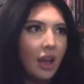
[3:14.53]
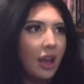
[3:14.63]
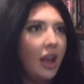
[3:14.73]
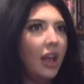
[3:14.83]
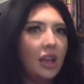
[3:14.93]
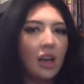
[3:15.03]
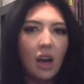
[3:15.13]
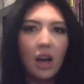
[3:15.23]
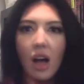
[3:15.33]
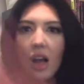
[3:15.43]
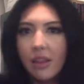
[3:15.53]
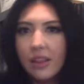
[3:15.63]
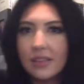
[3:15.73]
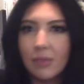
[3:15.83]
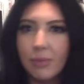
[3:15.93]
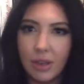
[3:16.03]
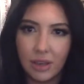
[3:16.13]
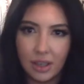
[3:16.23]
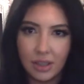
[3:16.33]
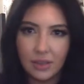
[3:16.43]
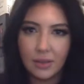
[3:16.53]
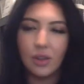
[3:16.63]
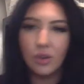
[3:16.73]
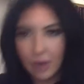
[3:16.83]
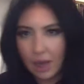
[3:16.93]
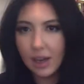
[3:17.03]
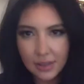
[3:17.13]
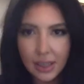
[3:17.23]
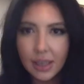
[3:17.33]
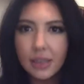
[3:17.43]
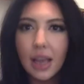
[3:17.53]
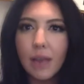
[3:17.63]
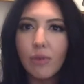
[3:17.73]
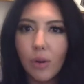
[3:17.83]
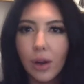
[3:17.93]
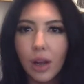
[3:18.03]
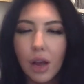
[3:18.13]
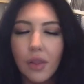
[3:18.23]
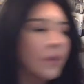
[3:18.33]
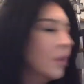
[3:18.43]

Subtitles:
and all these computers that you cannot see because I'm recording on them.